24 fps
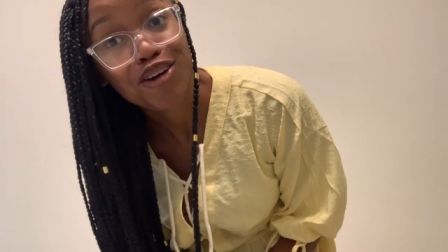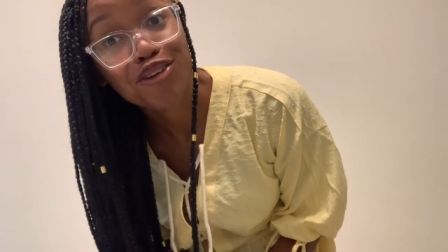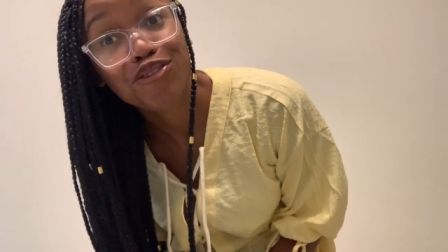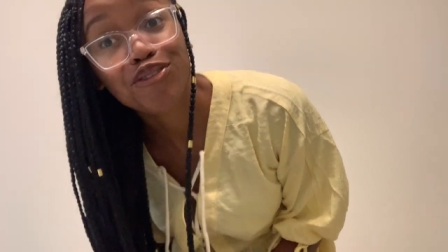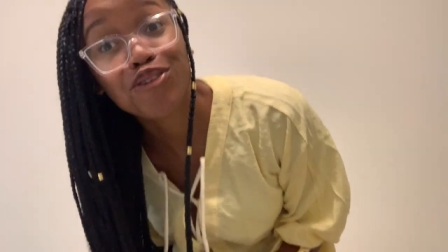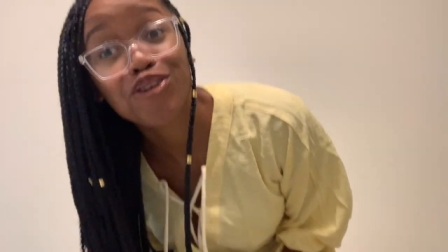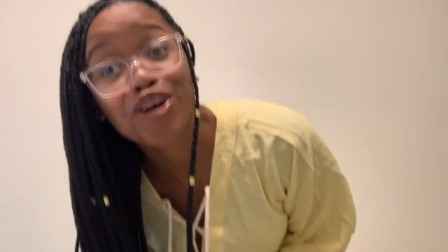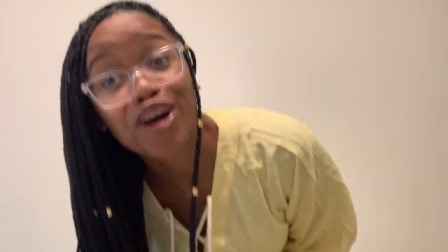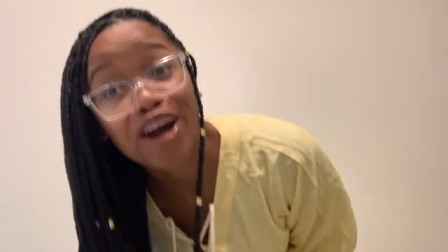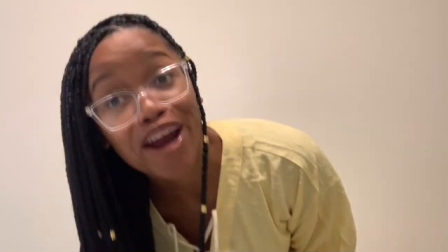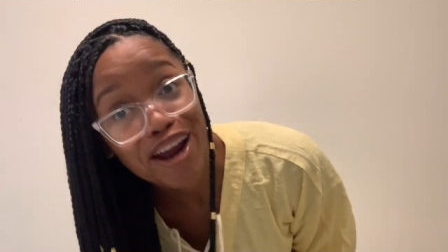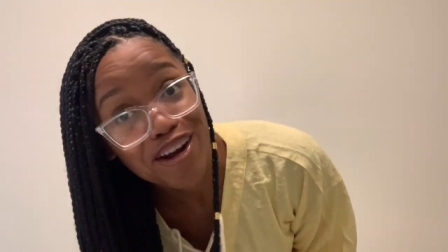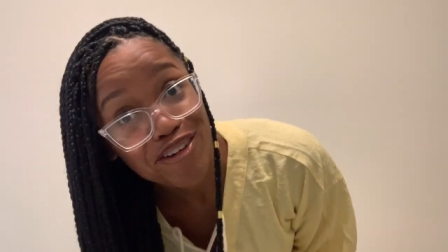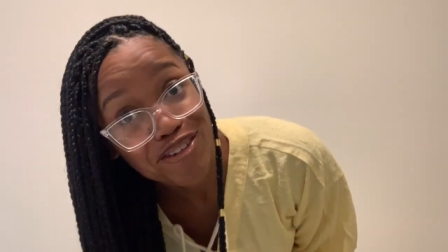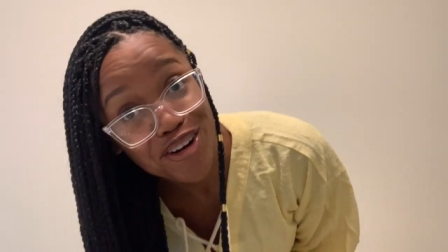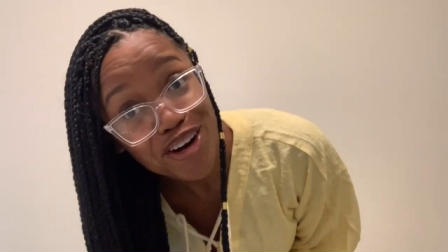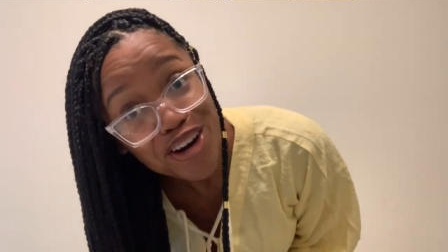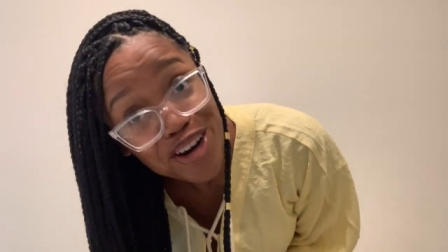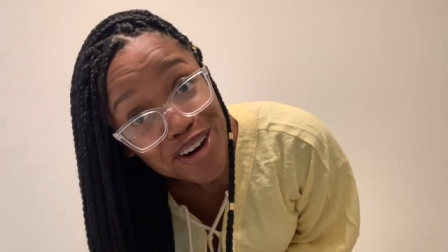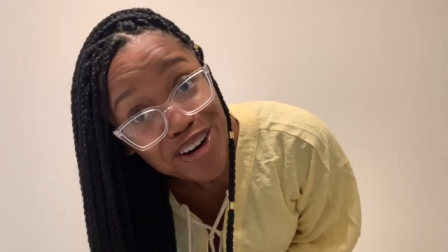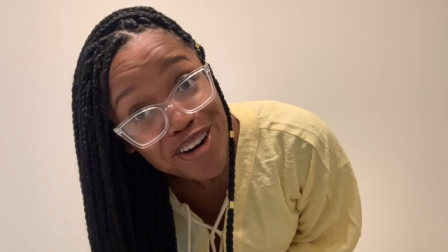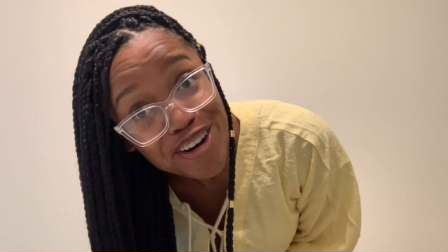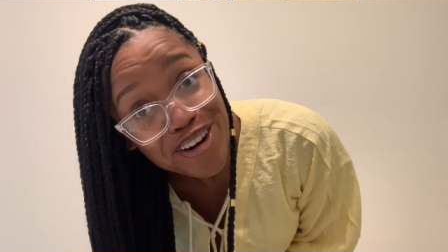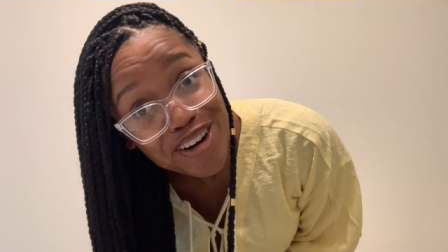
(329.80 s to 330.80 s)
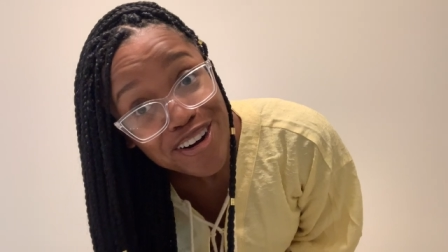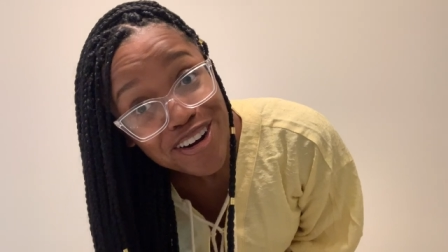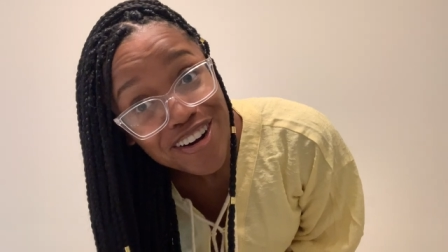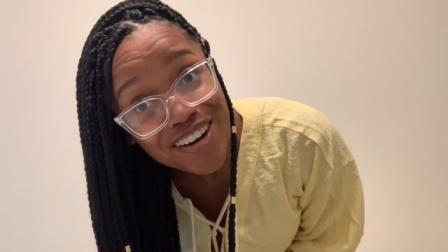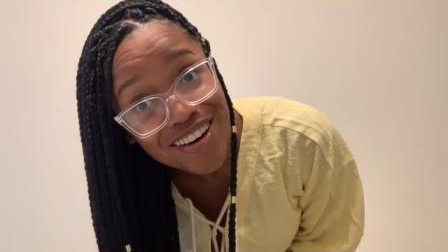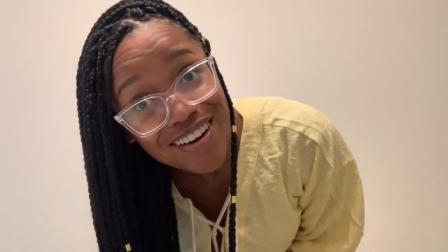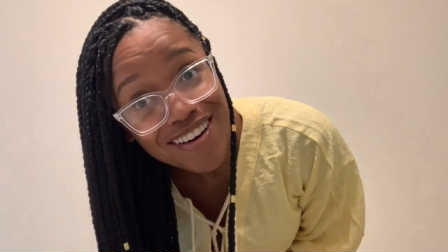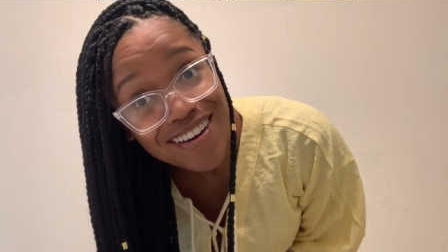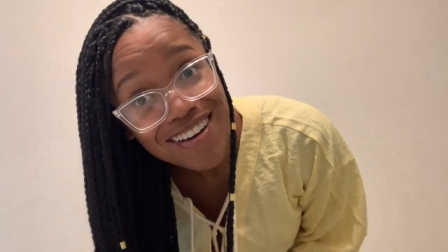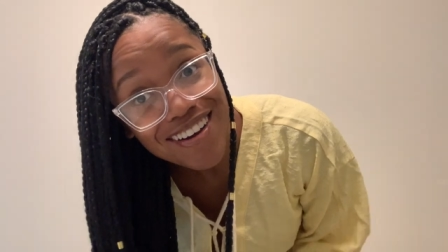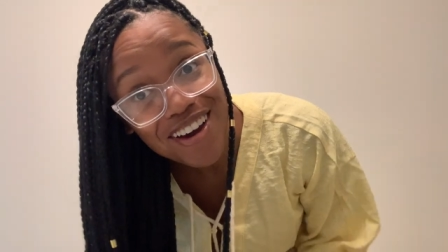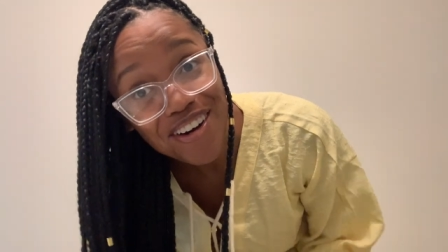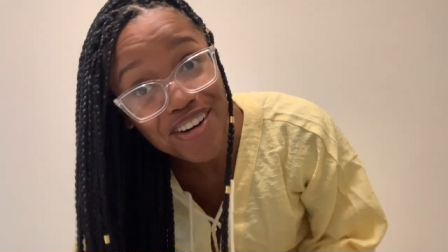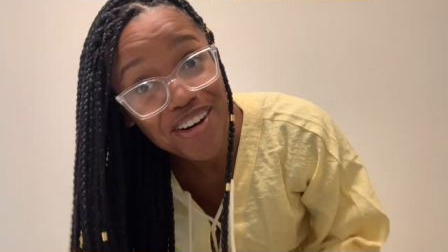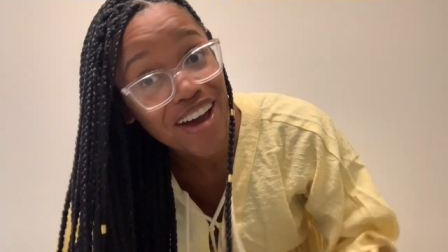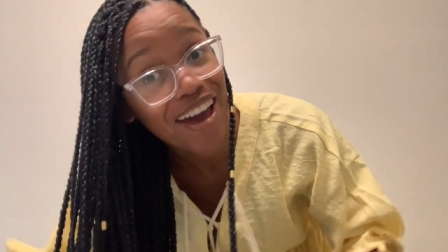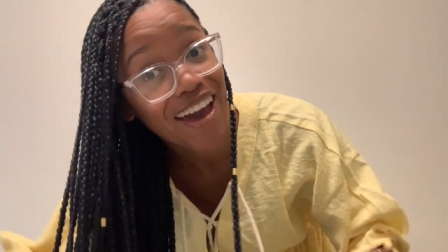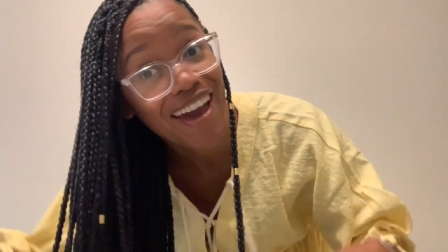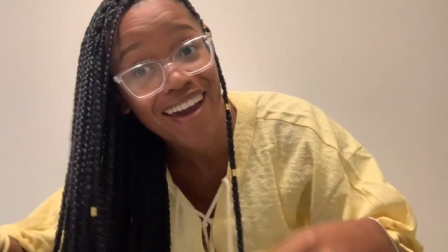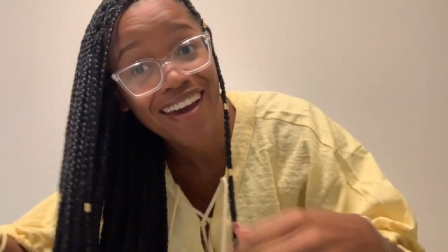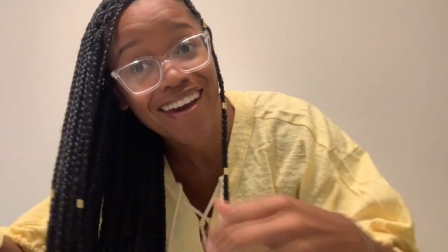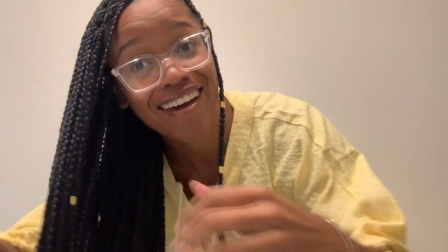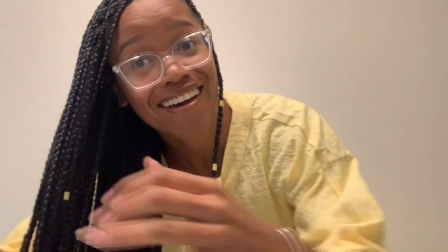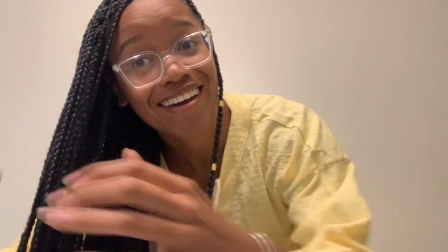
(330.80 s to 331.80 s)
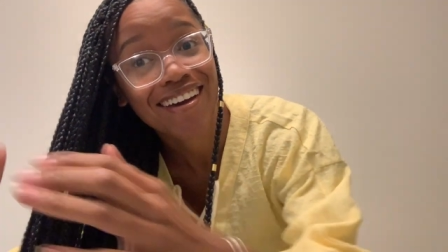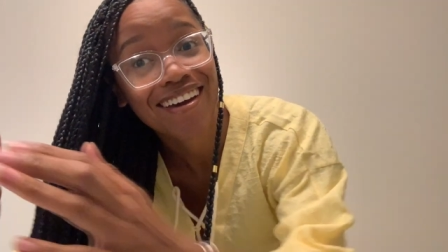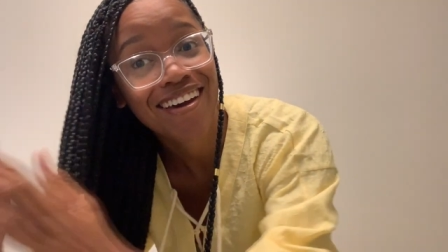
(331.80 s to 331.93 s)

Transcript: forever, okay?